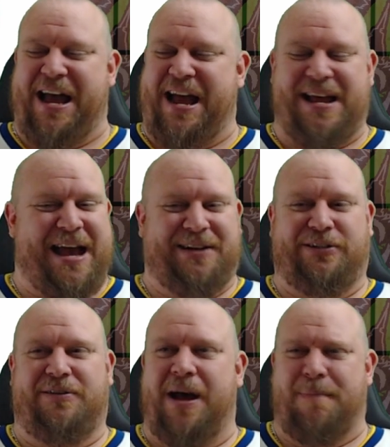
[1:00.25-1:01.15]
I had
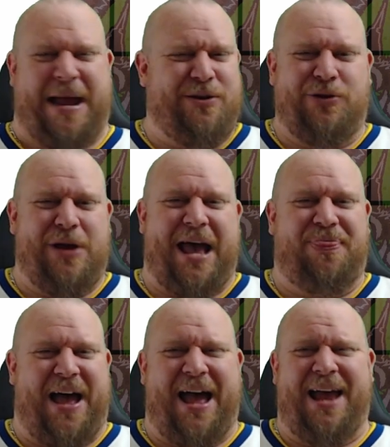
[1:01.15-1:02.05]
a mate who
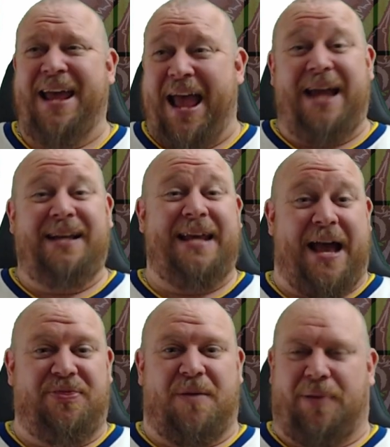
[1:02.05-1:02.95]
had that, and he
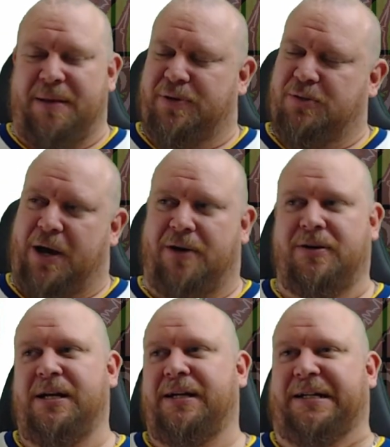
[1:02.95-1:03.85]
had the blimp as well.